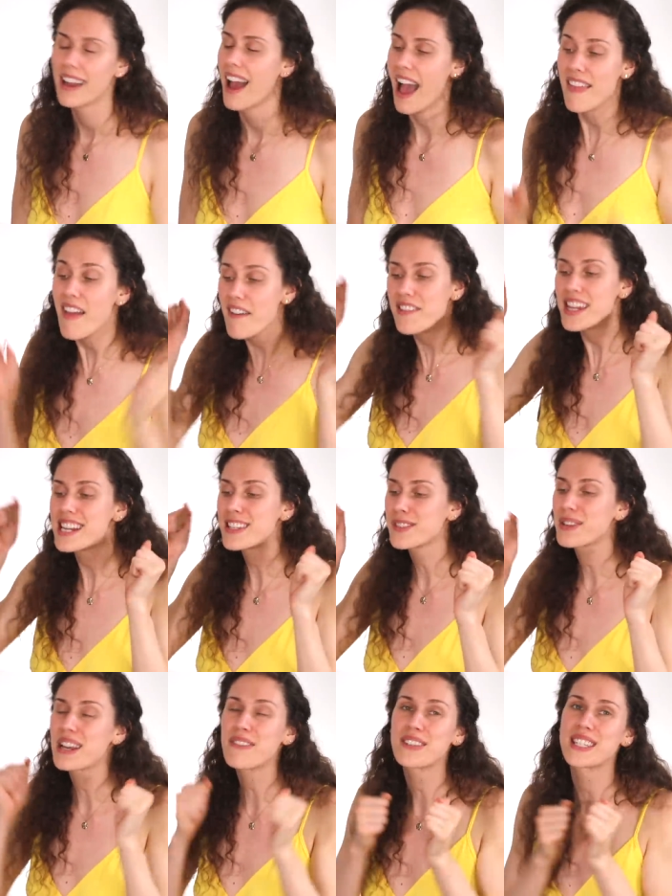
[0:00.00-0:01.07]
I love that it's
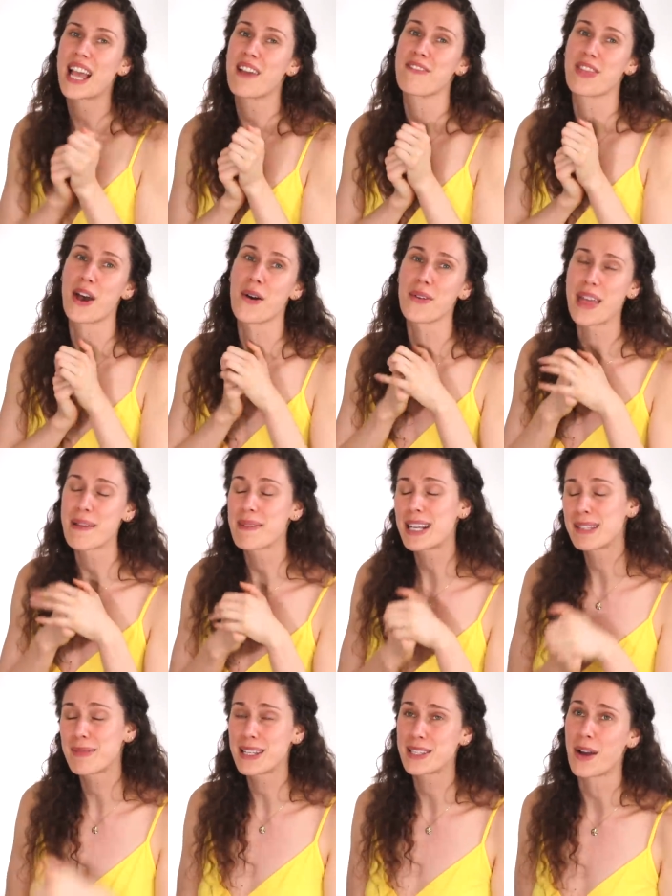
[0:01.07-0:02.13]
reef safe though. That
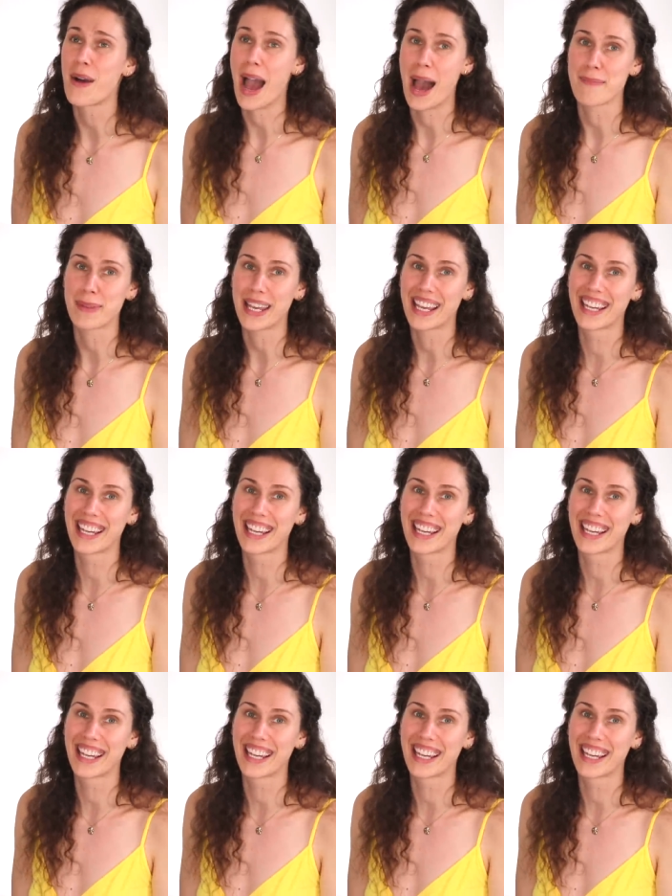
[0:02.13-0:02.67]
makes me so happy.